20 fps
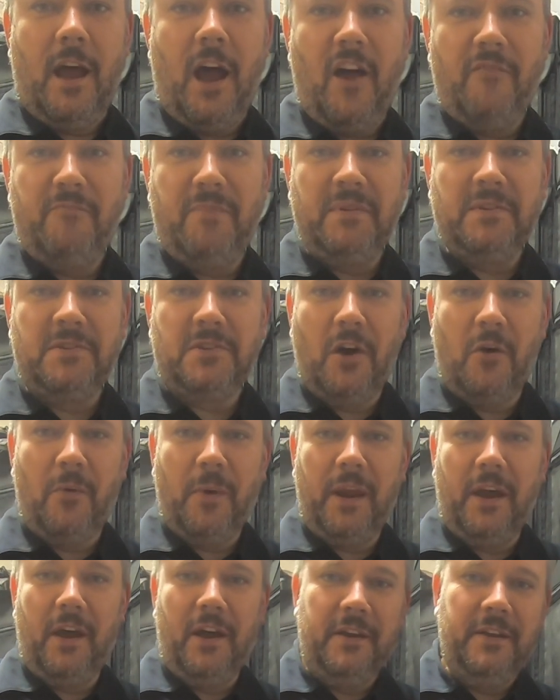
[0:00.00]
I've been Scott
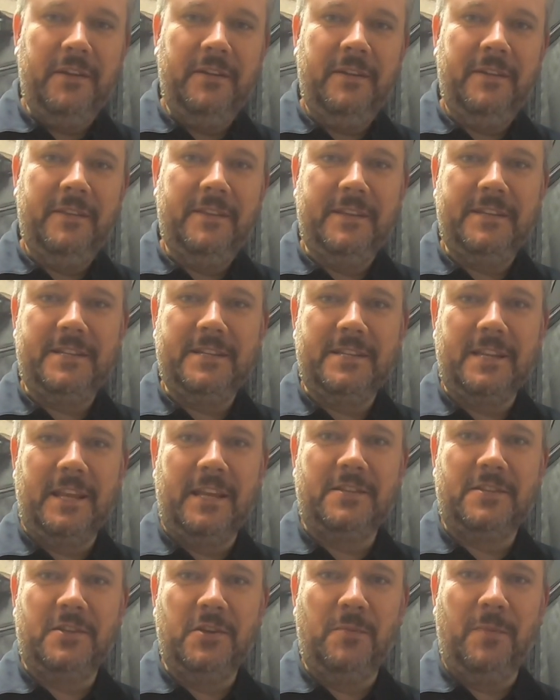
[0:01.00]
Winard, this is
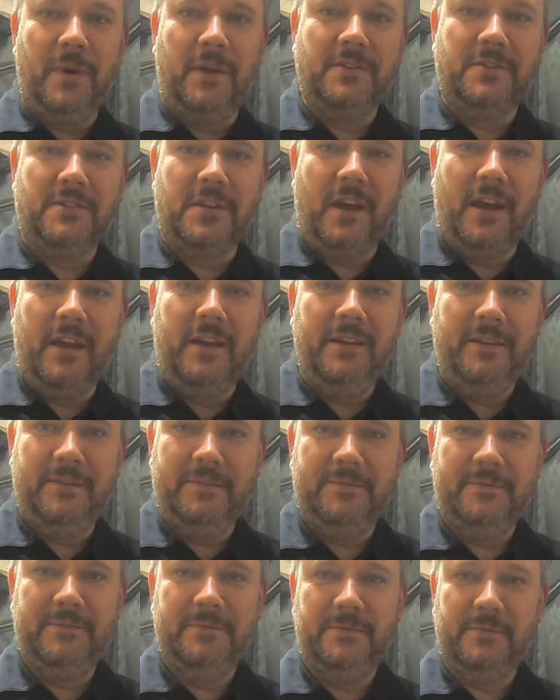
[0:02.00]
Let's Do Bonsai,
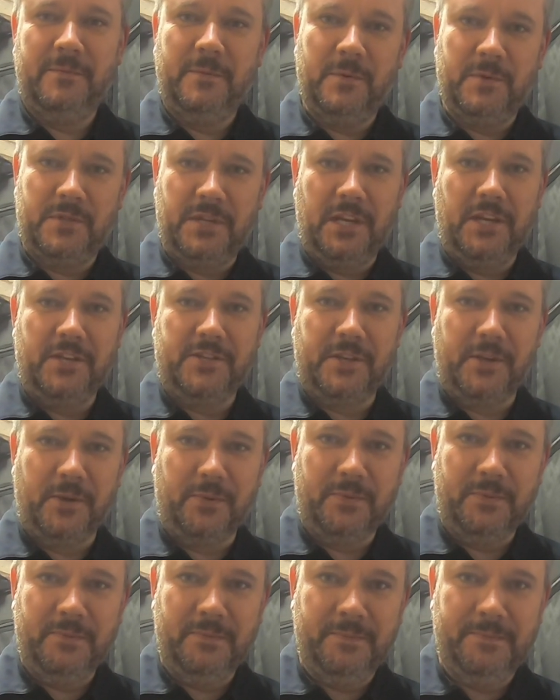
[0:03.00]
we'll see you
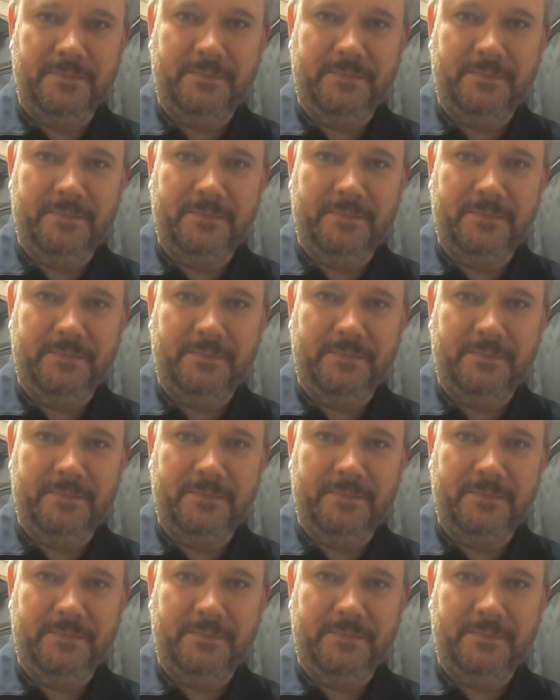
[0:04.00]
soon.